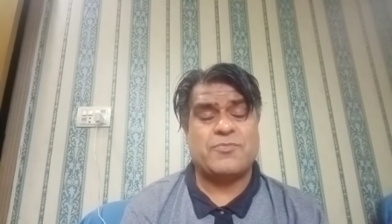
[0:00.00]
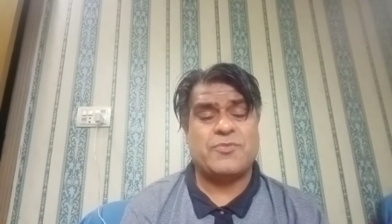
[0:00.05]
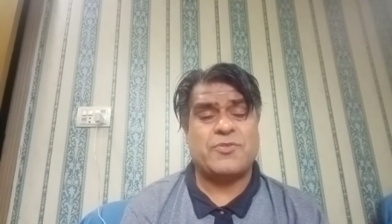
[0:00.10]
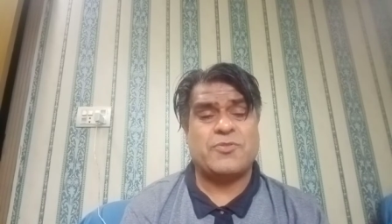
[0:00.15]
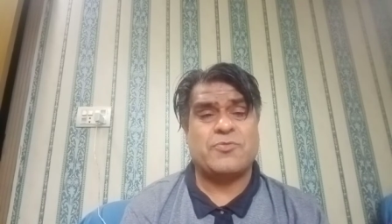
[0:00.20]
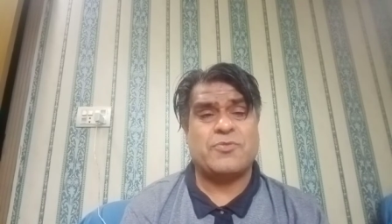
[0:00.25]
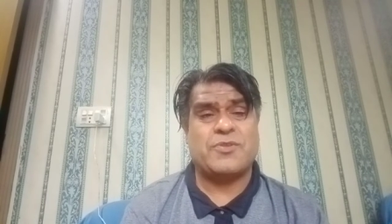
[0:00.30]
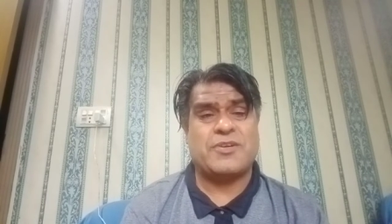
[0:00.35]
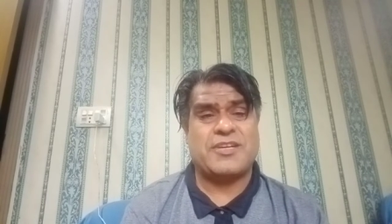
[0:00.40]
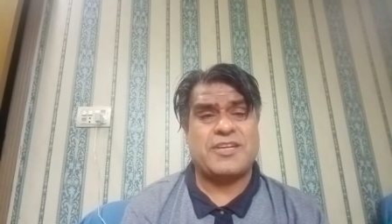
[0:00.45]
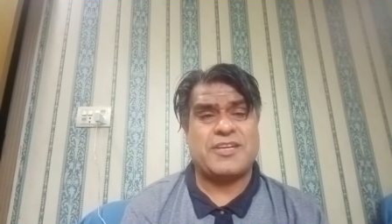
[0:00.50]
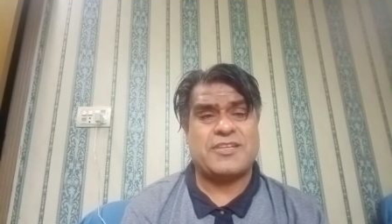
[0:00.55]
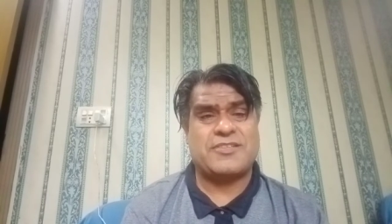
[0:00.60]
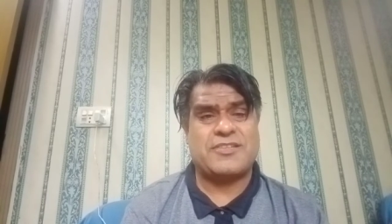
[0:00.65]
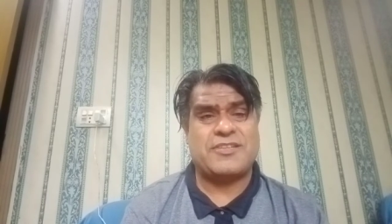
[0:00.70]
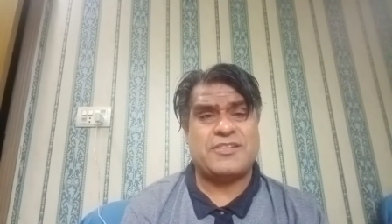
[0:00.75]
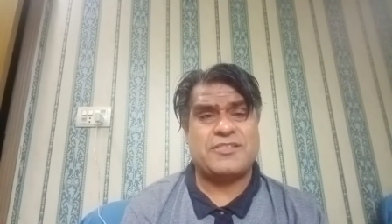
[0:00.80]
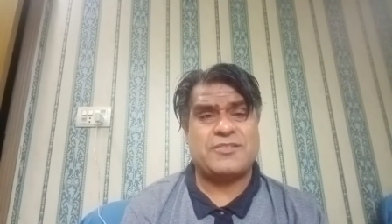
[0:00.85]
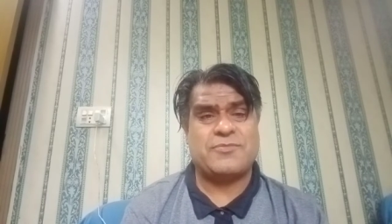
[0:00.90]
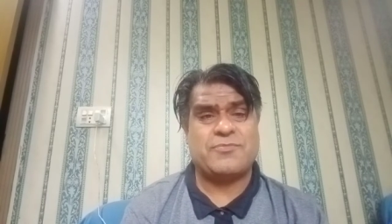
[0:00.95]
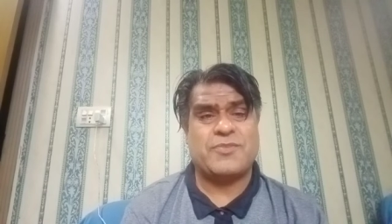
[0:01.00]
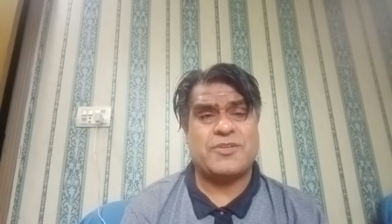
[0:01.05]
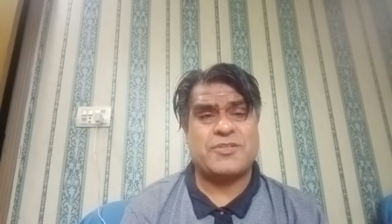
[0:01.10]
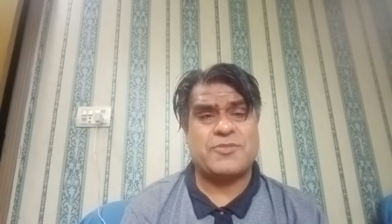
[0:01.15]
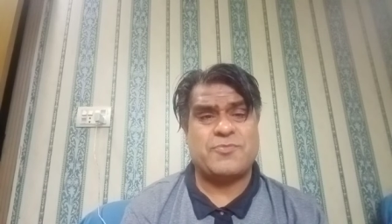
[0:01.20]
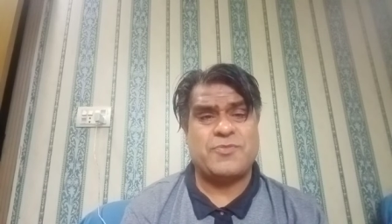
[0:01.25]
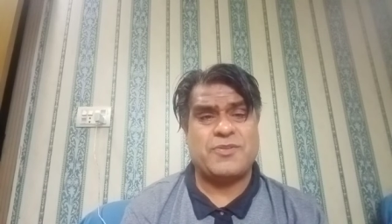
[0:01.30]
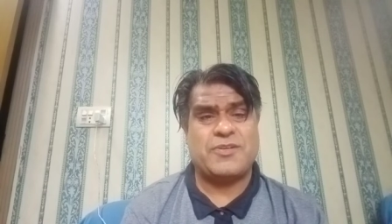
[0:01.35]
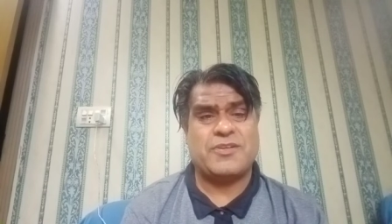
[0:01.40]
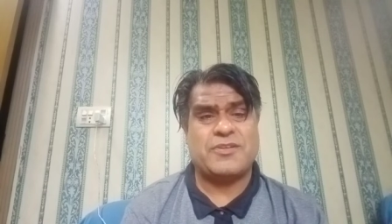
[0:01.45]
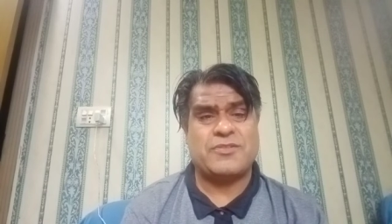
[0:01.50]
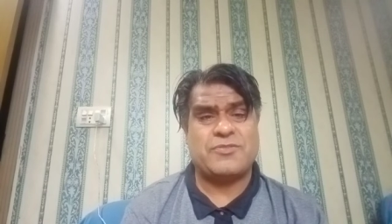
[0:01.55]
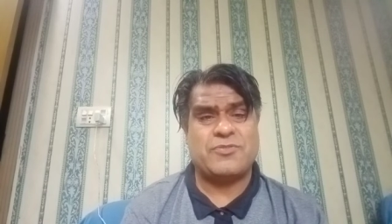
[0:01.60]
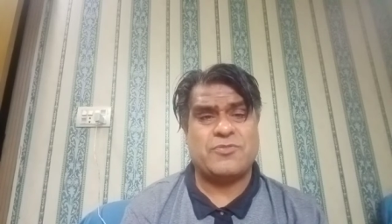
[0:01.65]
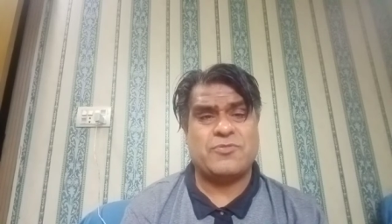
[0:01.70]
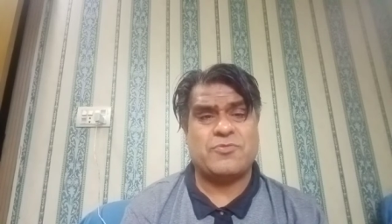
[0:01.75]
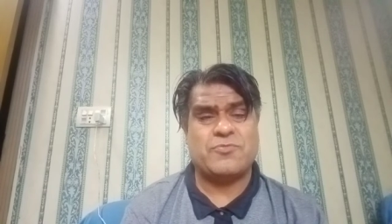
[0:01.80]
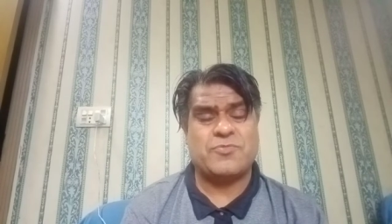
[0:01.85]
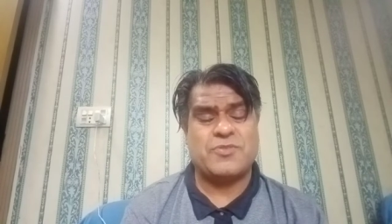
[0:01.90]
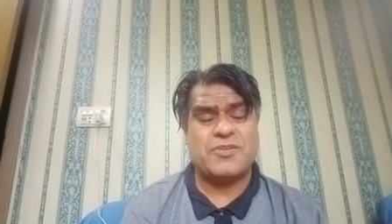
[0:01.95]
Over taxes must be
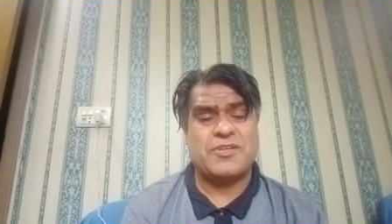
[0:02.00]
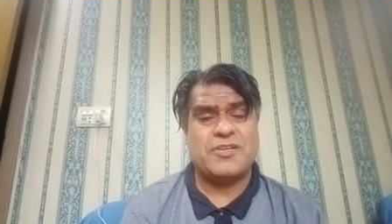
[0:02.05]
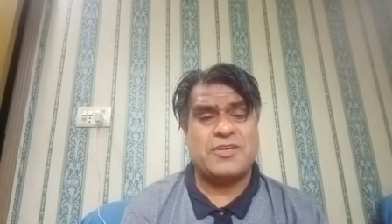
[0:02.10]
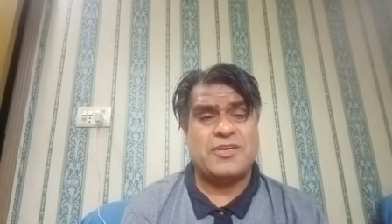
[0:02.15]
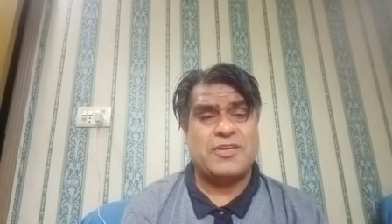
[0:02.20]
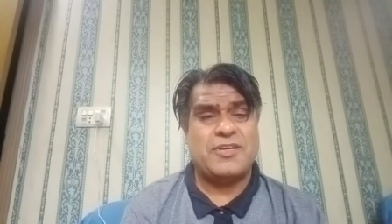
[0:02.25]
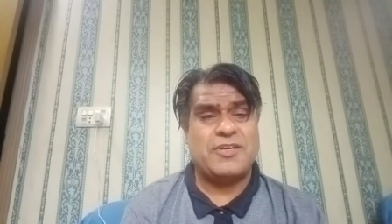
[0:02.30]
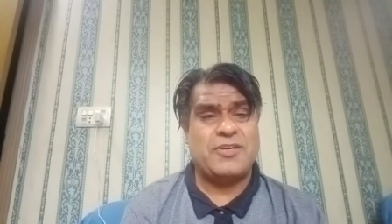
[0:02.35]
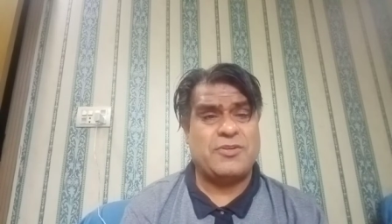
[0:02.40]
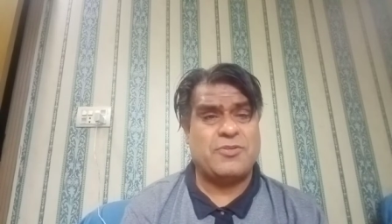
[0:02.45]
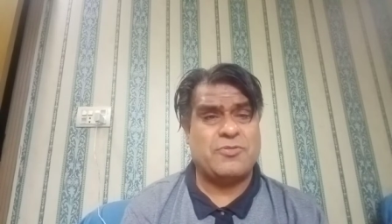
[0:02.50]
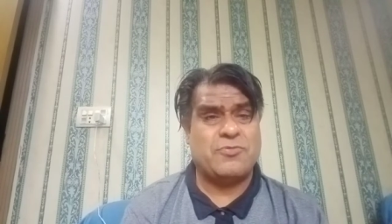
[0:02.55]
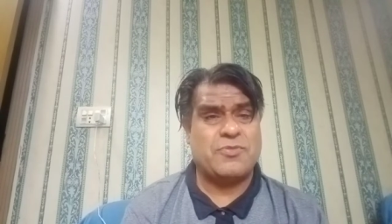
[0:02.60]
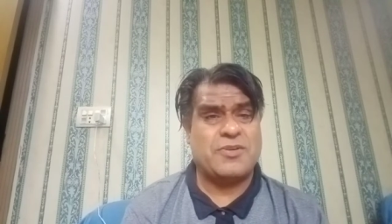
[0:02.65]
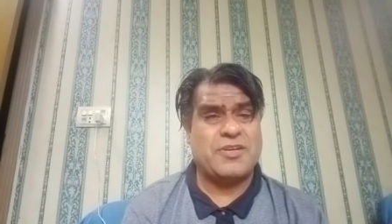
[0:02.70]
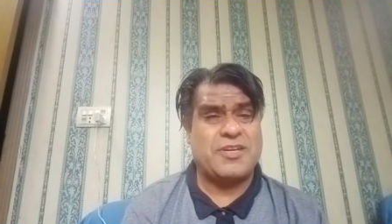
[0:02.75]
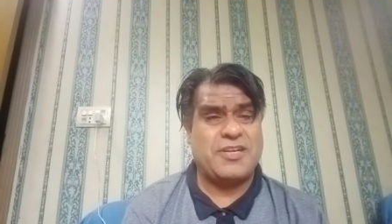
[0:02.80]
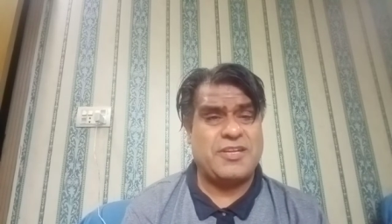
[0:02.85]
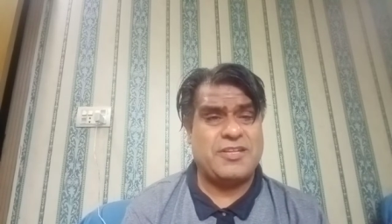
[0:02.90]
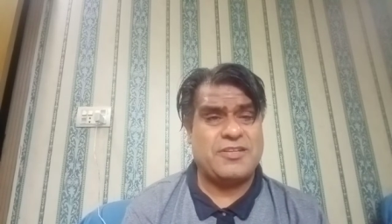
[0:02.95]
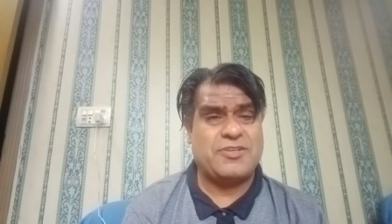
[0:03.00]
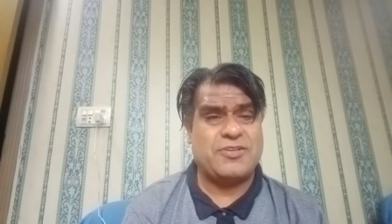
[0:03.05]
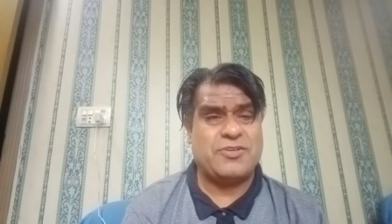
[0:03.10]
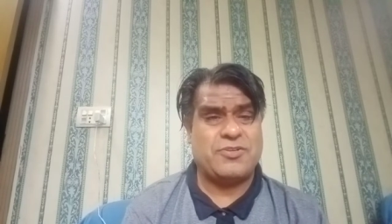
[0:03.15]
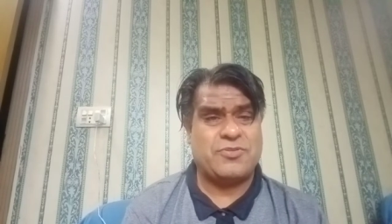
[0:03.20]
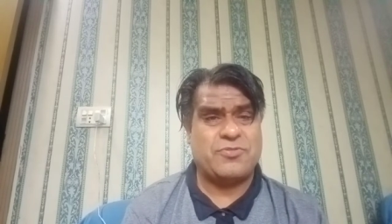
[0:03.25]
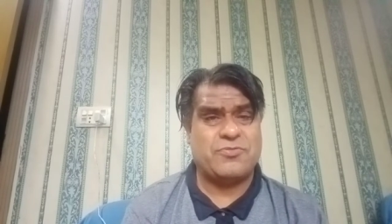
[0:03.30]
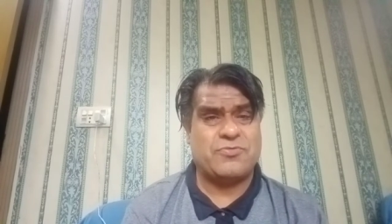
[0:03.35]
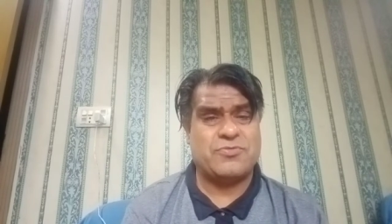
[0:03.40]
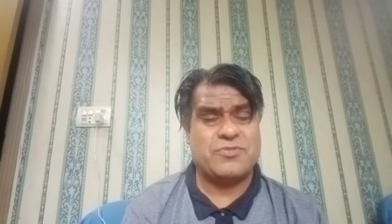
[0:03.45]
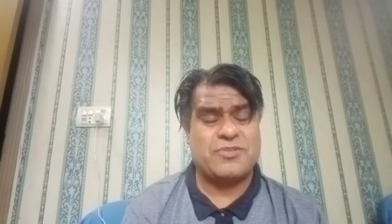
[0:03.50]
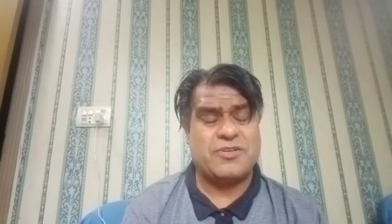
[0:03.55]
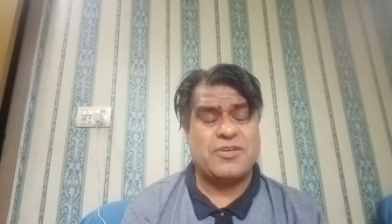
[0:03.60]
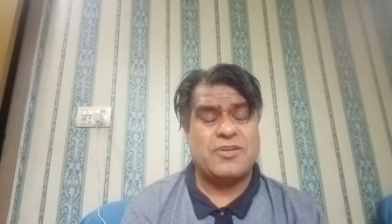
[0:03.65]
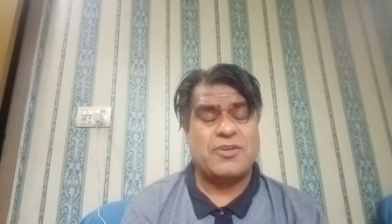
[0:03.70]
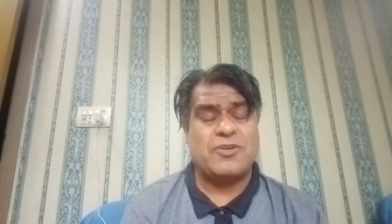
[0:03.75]
consumed in our health issues.